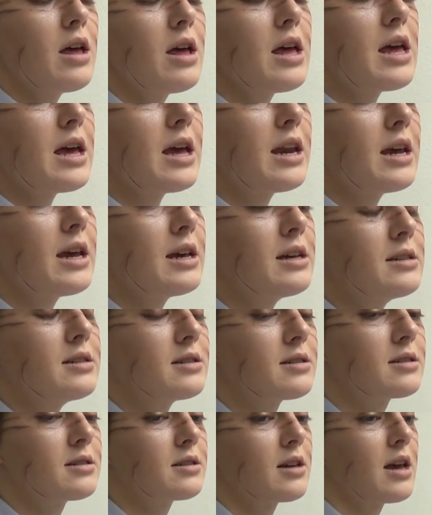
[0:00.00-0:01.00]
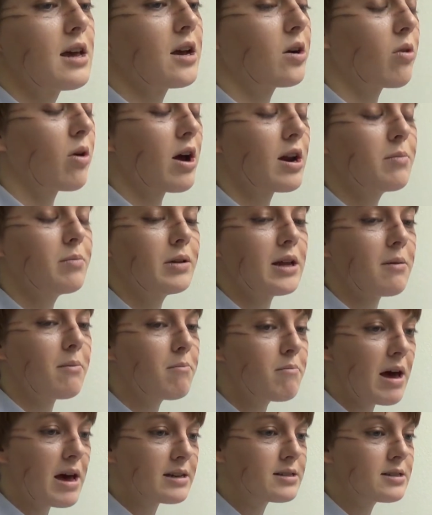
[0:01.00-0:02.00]
It is incredibly
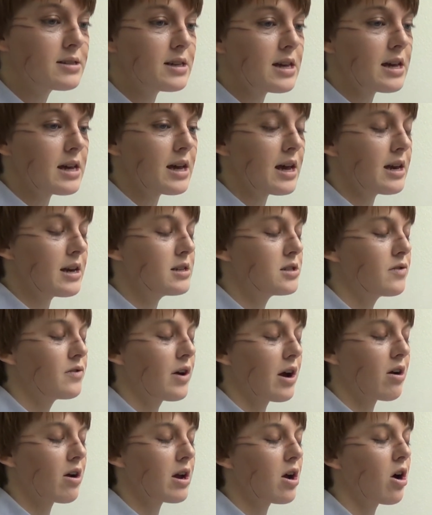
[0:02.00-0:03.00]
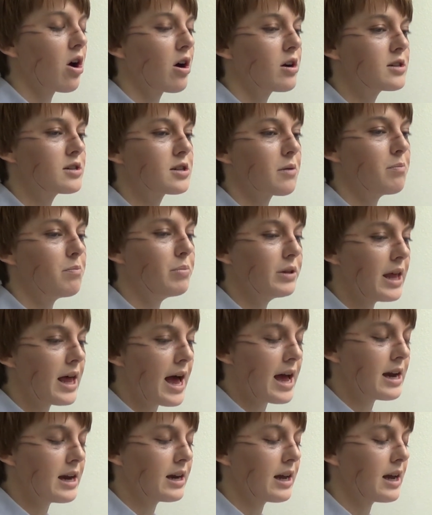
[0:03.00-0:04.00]
messy. It is very hard to
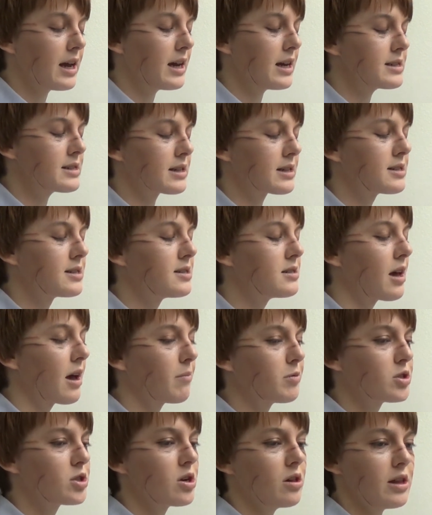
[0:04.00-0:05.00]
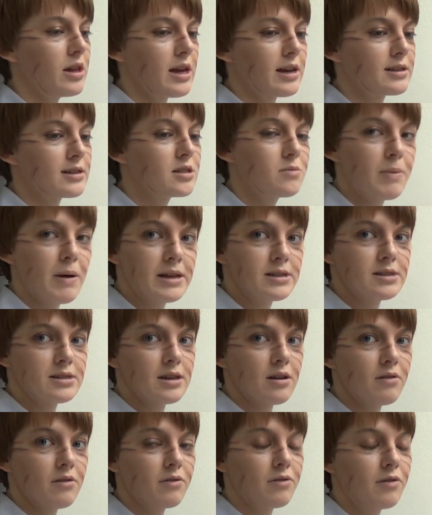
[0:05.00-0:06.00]
blend. It is exceptionally
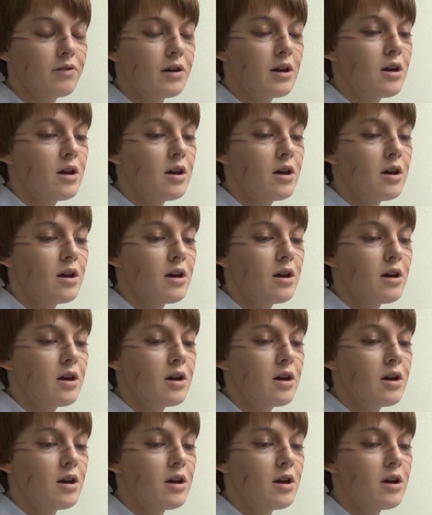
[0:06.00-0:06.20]
expensive.